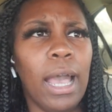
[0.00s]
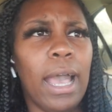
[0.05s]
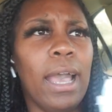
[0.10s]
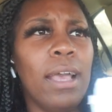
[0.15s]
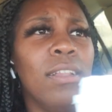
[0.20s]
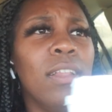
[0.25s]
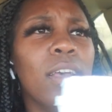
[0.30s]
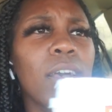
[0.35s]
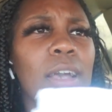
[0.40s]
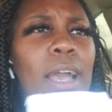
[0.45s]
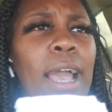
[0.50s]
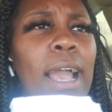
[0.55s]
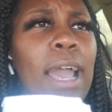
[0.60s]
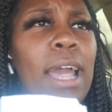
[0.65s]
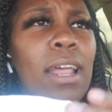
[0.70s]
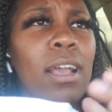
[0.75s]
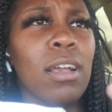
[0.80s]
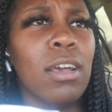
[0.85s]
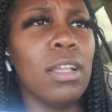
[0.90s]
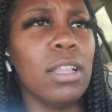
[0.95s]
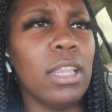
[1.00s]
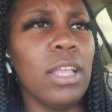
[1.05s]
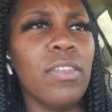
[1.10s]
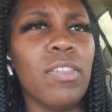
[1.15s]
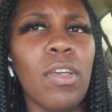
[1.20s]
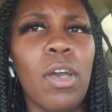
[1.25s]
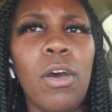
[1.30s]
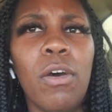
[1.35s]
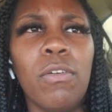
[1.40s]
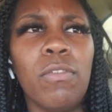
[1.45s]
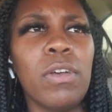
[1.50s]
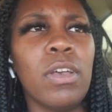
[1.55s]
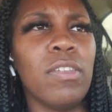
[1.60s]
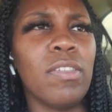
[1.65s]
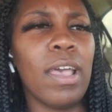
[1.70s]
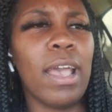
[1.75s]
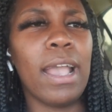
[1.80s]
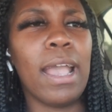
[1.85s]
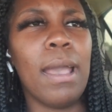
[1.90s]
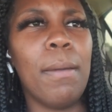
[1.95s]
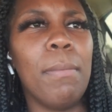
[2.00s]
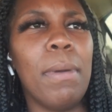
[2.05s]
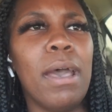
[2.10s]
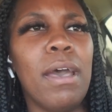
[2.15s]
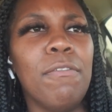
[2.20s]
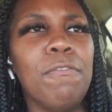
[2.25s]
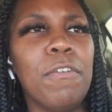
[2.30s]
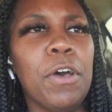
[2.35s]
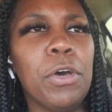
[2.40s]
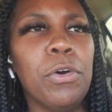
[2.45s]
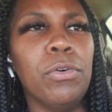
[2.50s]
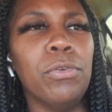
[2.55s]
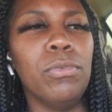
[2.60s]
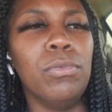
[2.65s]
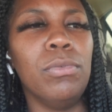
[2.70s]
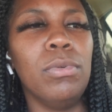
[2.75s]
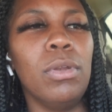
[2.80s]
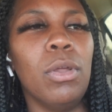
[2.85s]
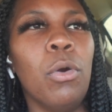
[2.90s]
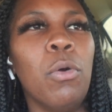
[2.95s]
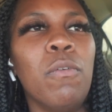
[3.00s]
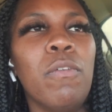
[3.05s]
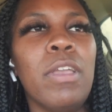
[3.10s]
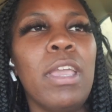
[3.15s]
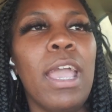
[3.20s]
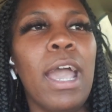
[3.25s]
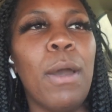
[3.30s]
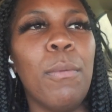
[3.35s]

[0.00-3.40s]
I, look, I gotta cut this off because I got my phone over here.